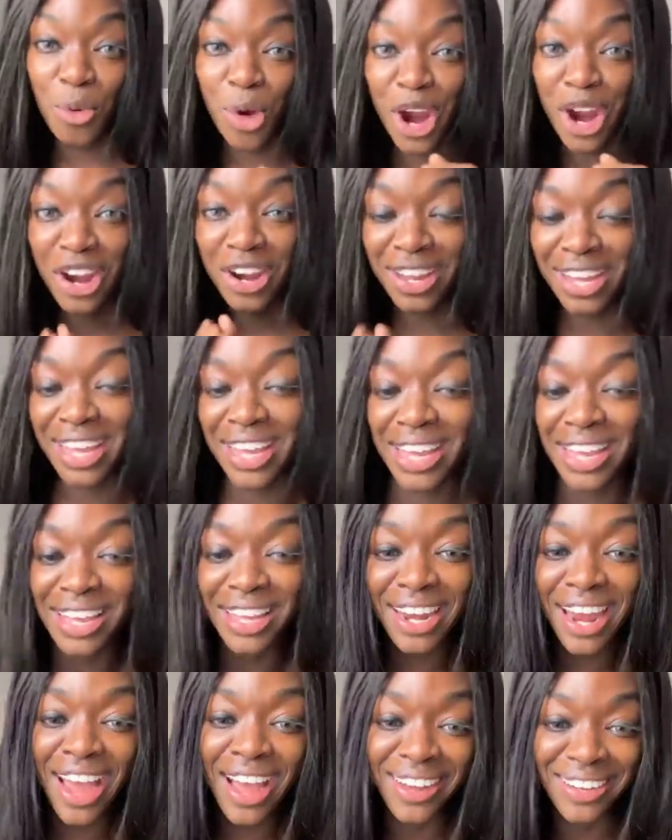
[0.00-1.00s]
Work
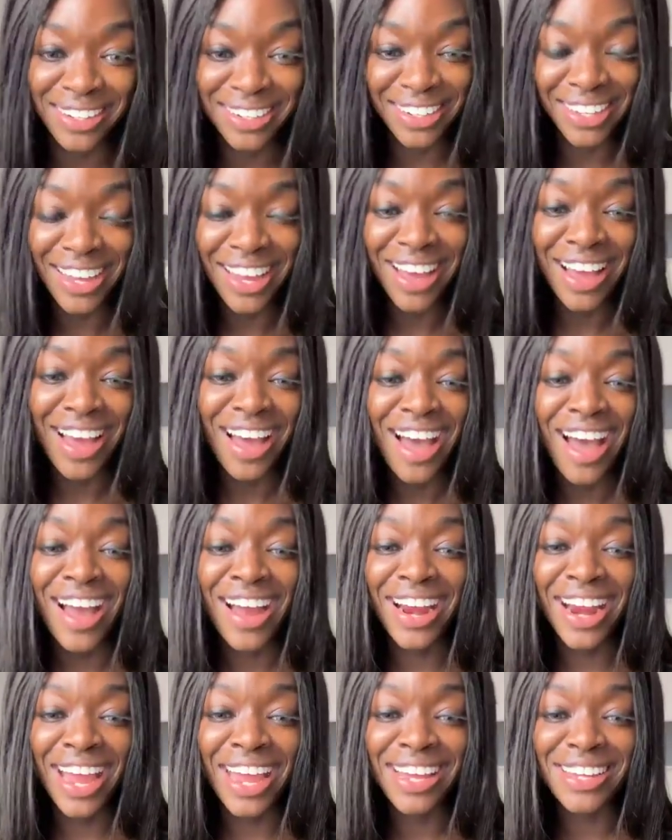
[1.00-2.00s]
it out.
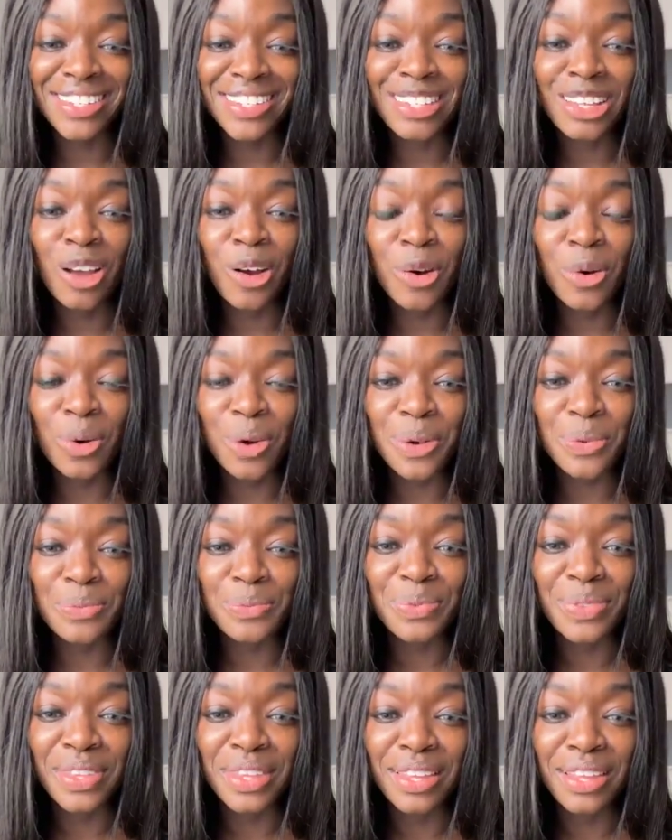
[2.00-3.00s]
All right.
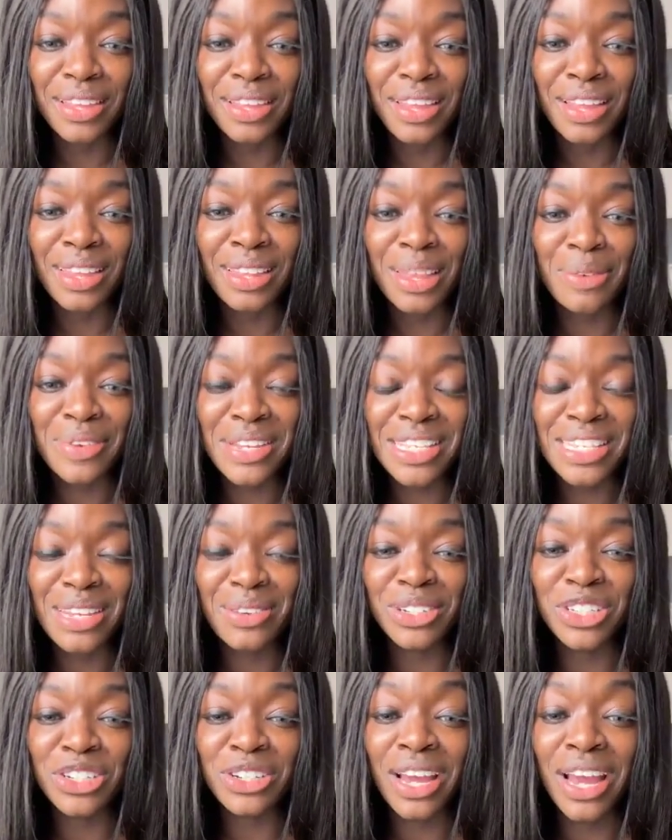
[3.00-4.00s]
So Let me
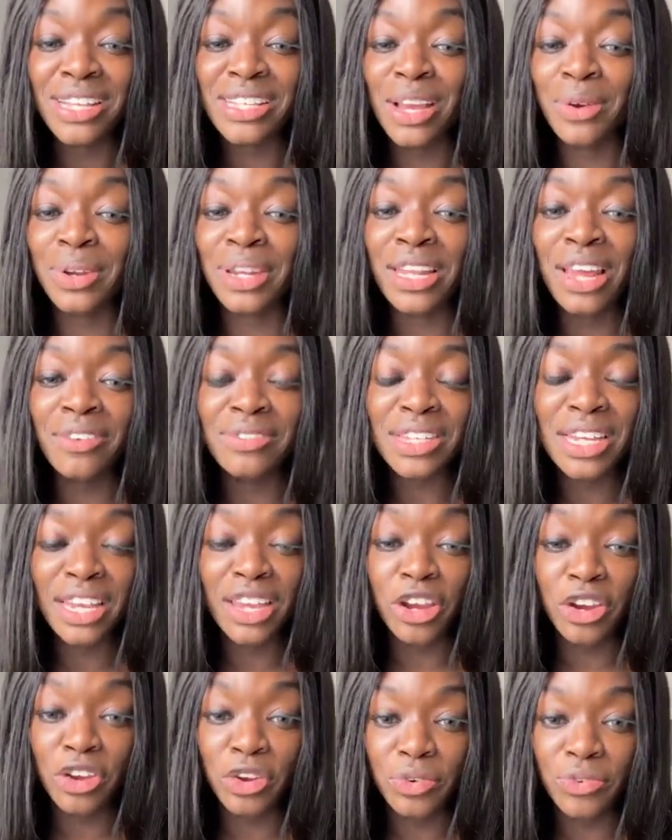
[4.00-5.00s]
see what you guys, I would love to
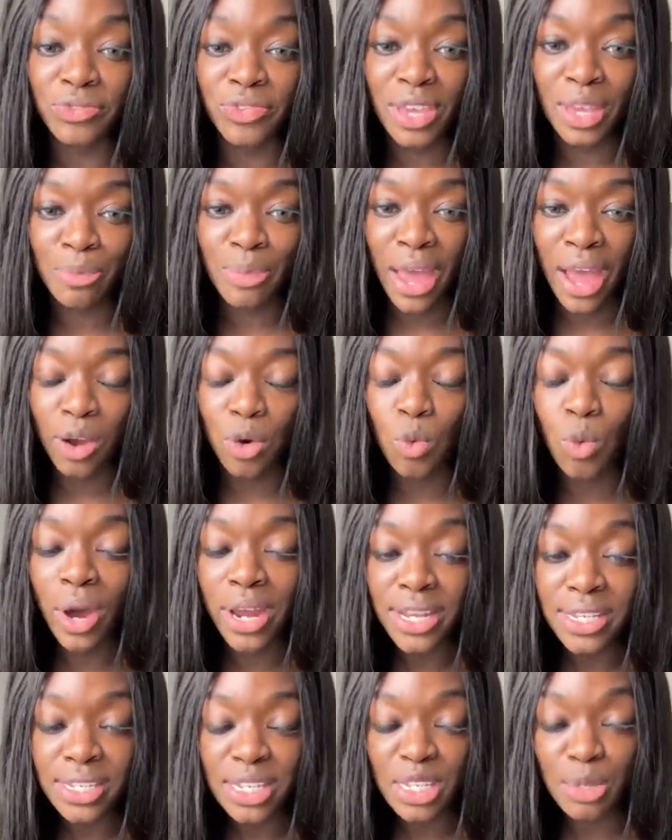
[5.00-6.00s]
hear your feedback.
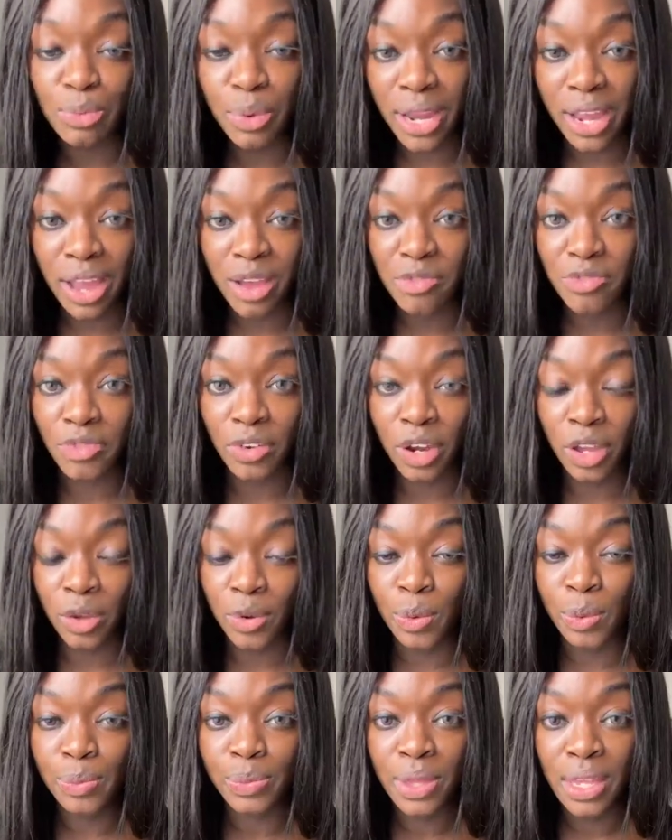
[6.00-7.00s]
What does this bring up for
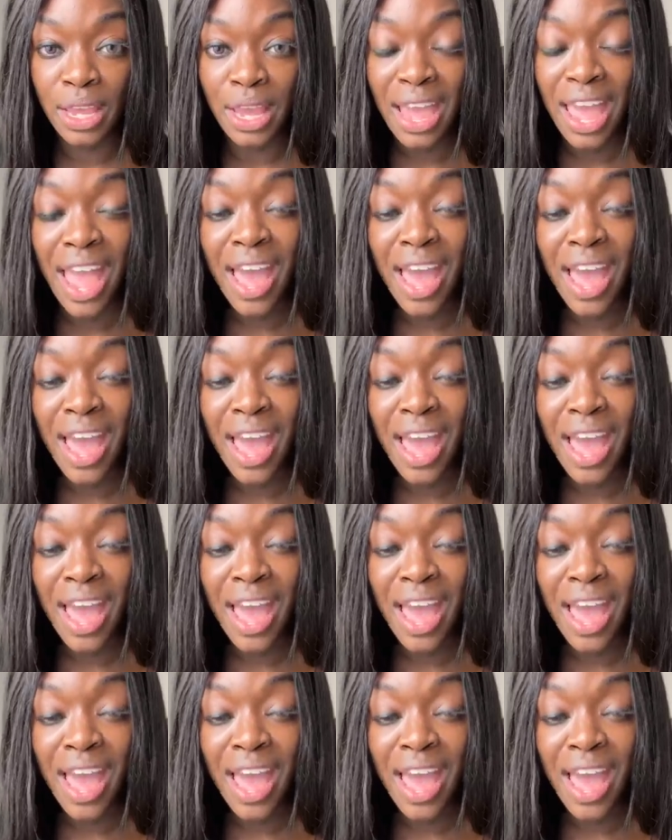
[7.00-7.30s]
you?